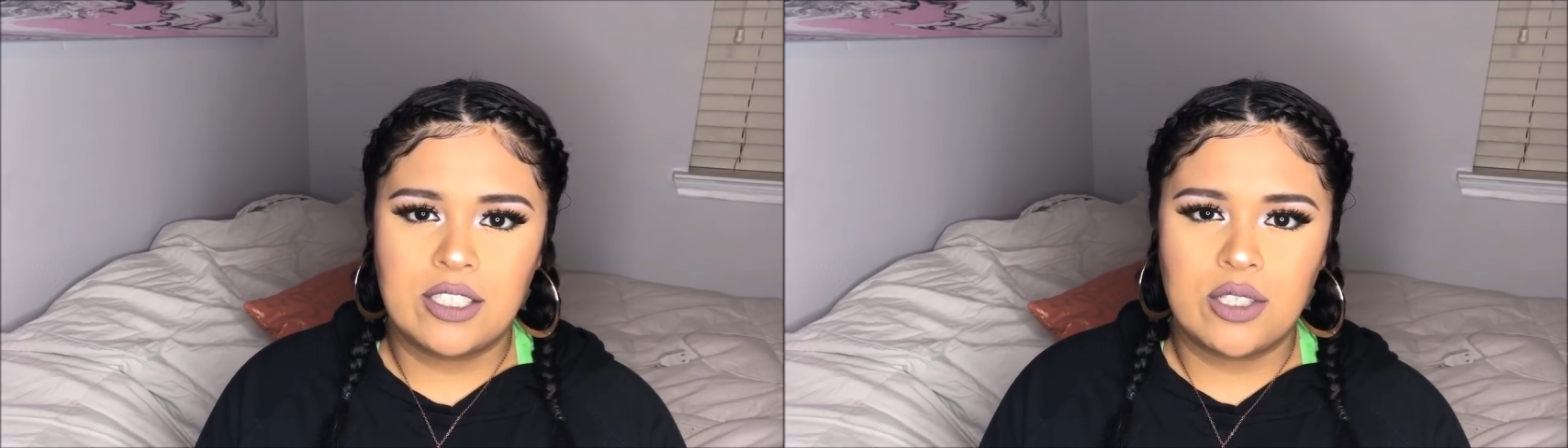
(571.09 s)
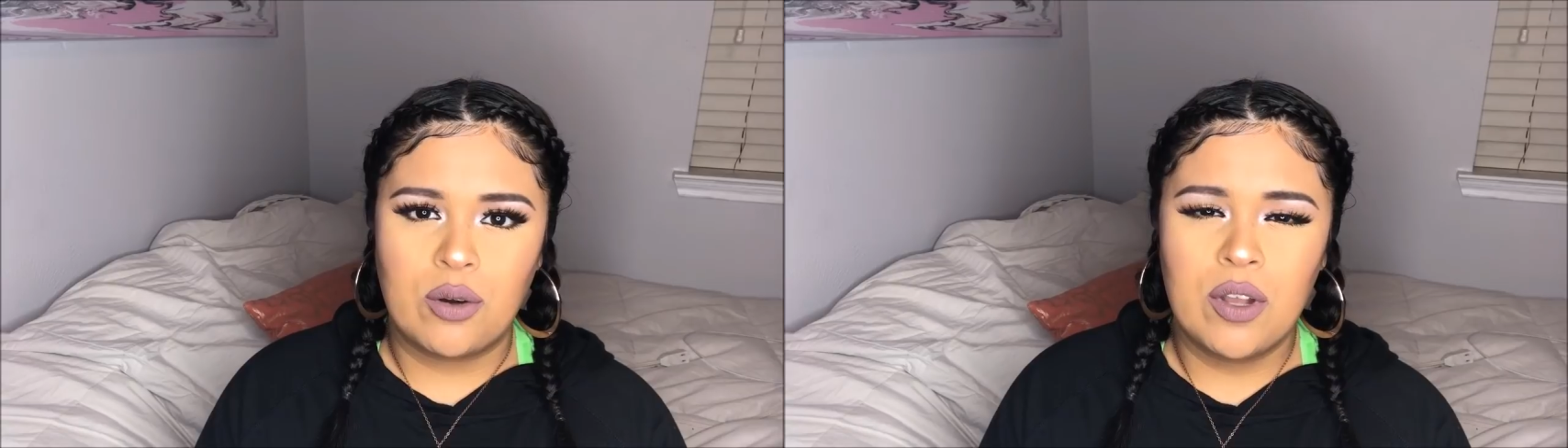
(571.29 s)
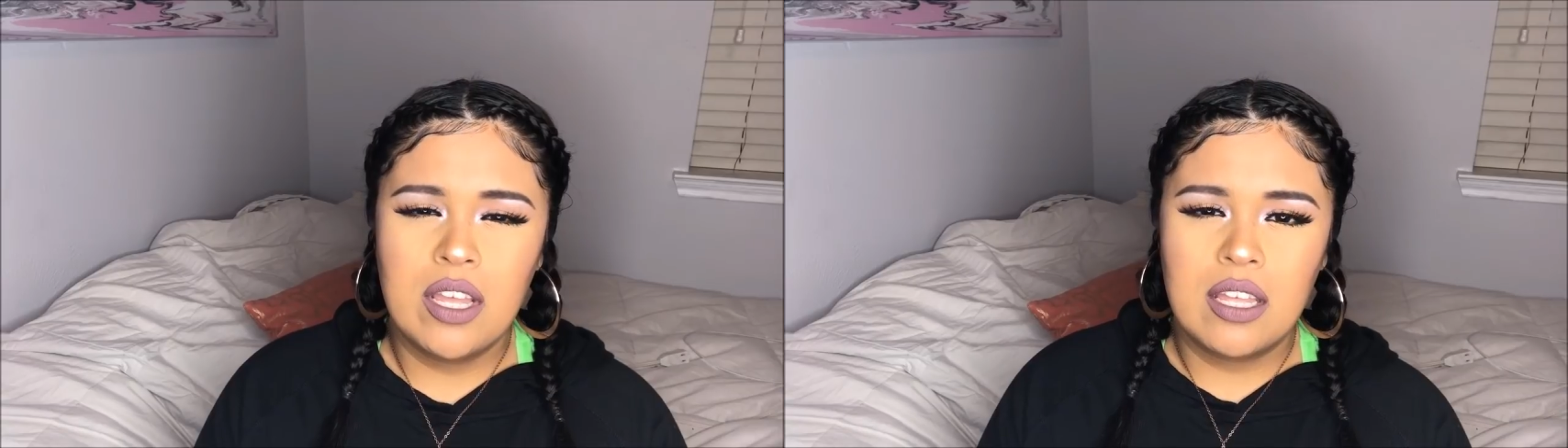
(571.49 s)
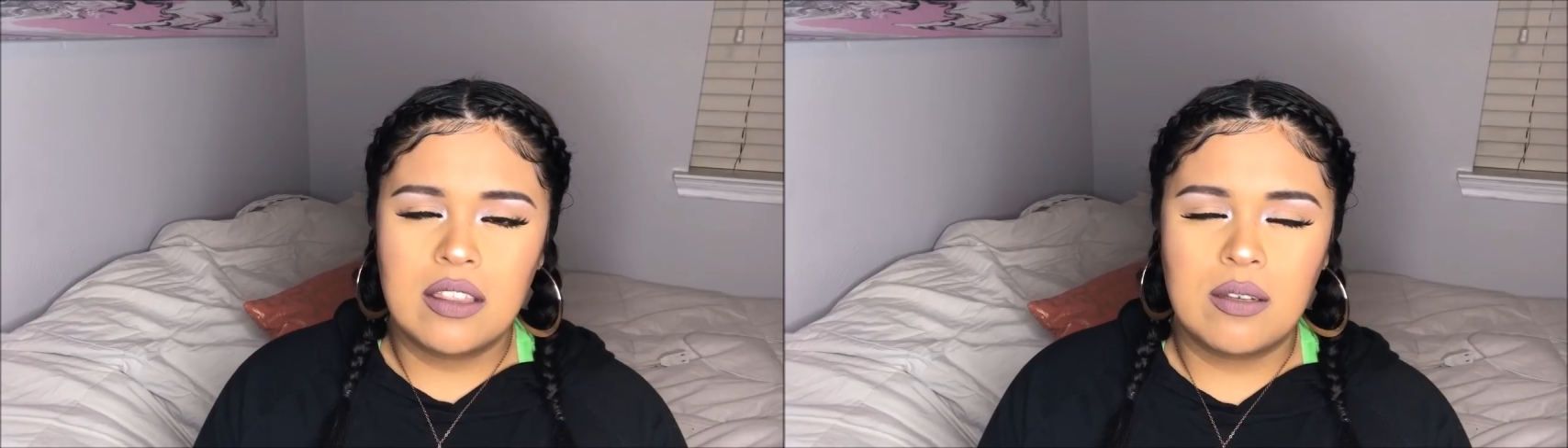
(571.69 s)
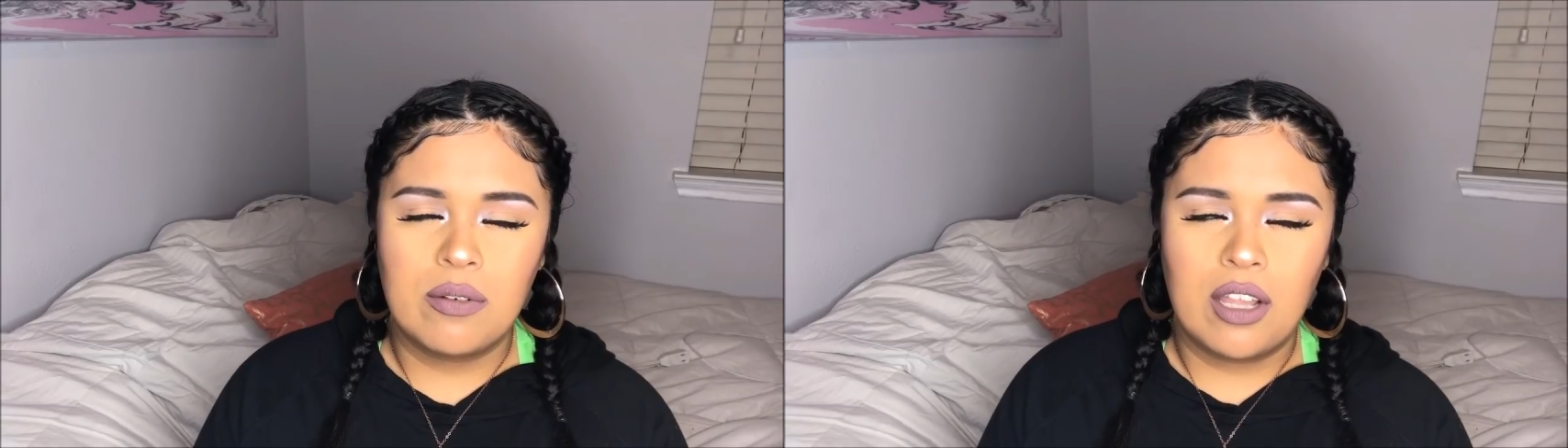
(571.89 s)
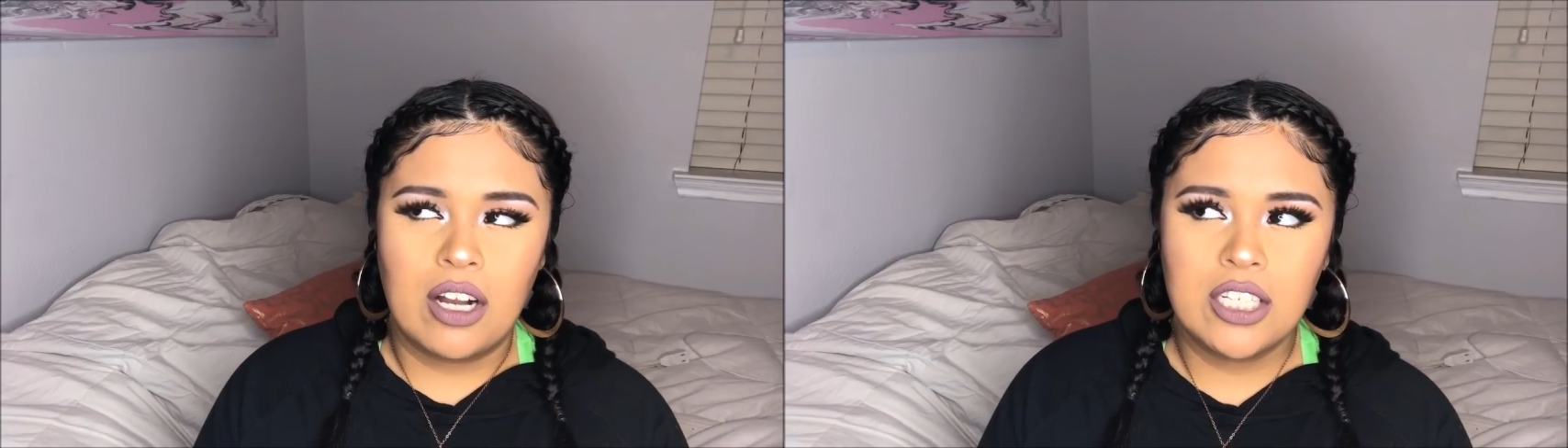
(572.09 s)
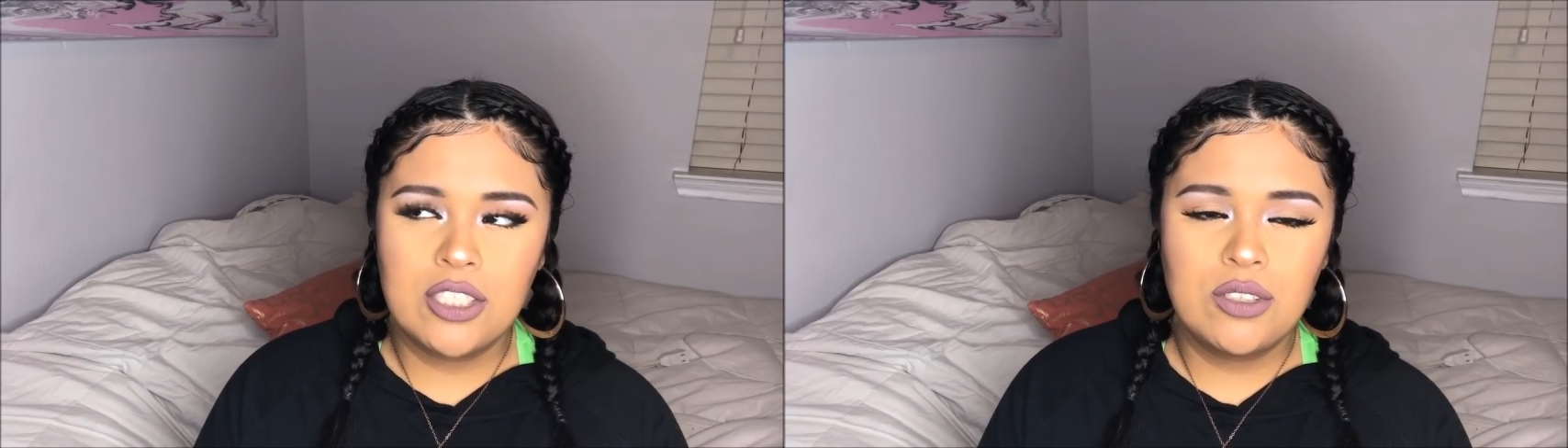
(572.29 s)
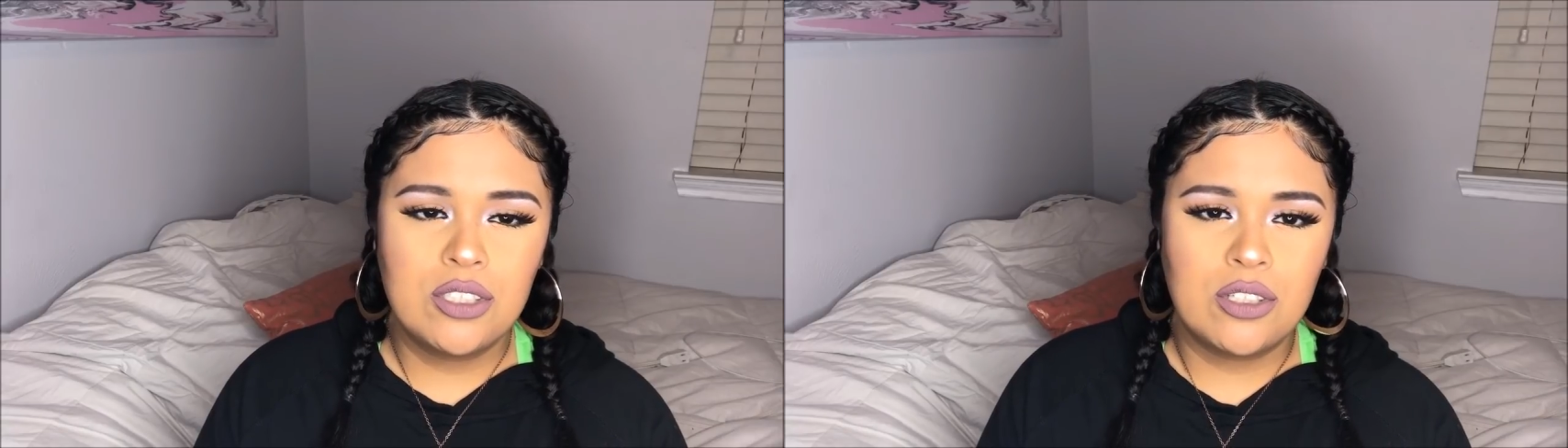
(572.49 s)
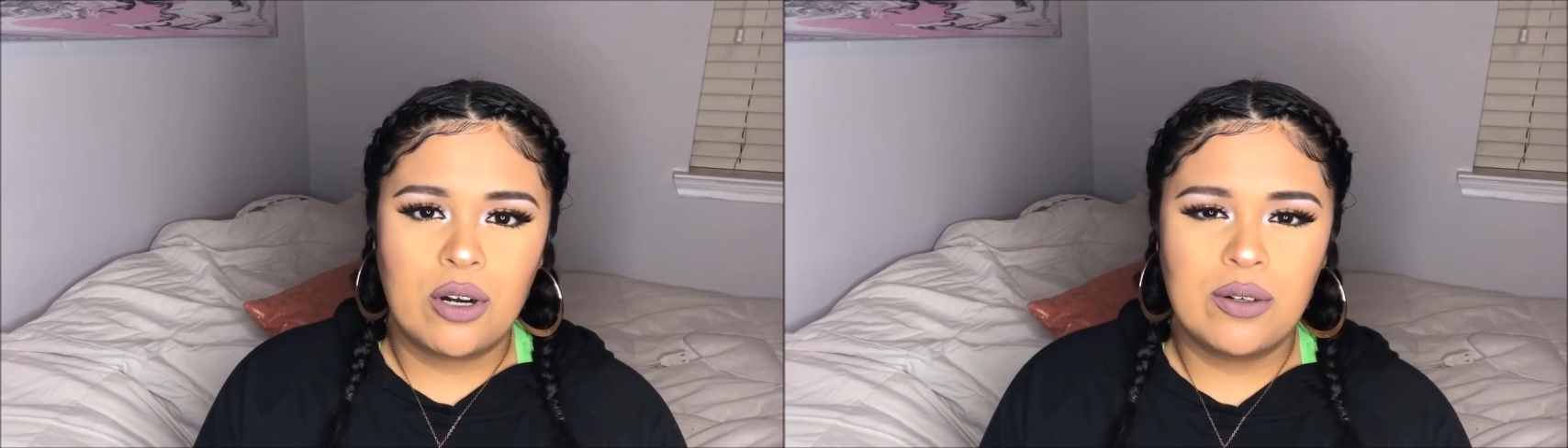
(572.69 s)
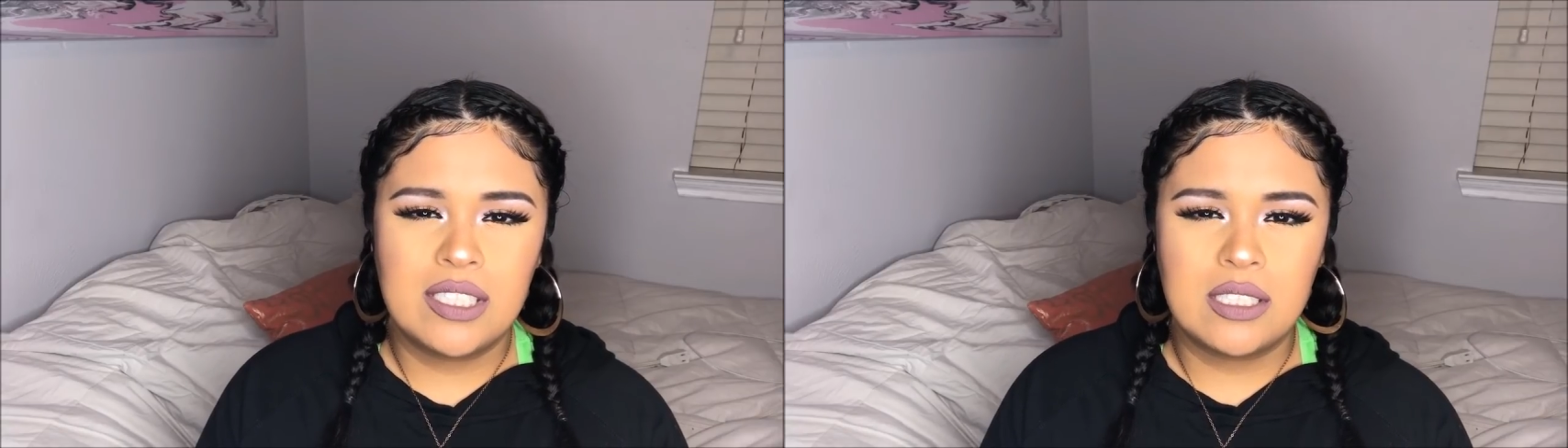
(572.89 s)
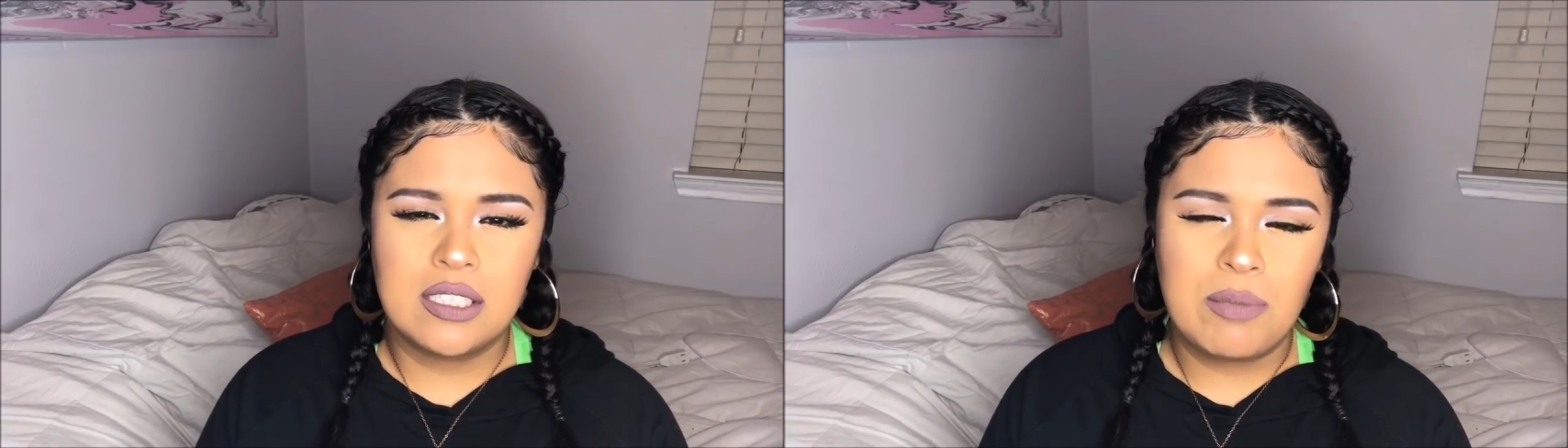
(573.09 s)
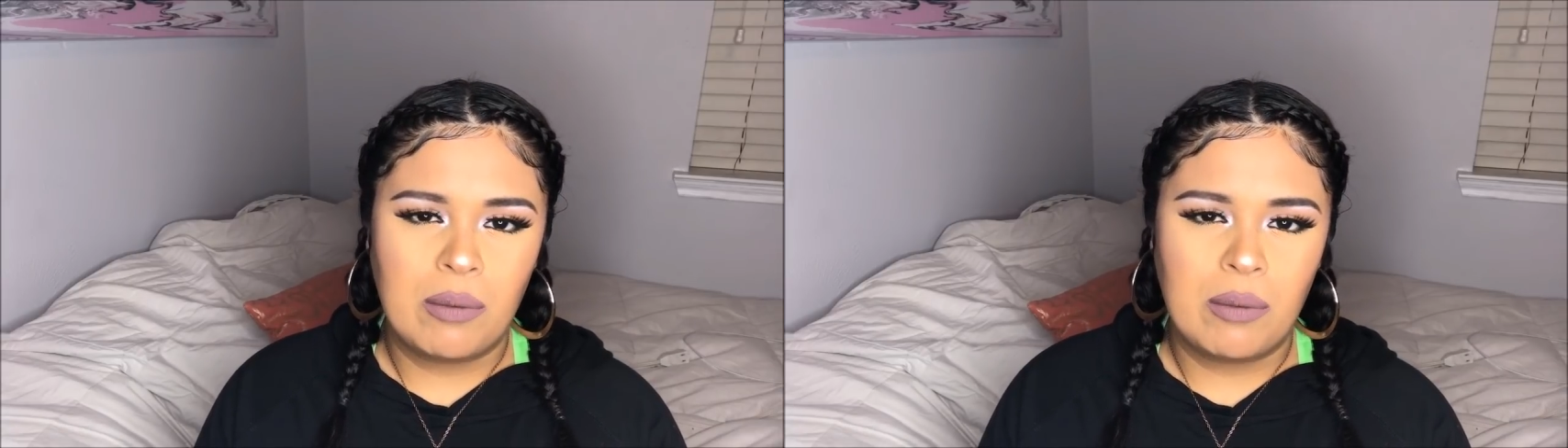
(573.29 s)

So the longest you can go is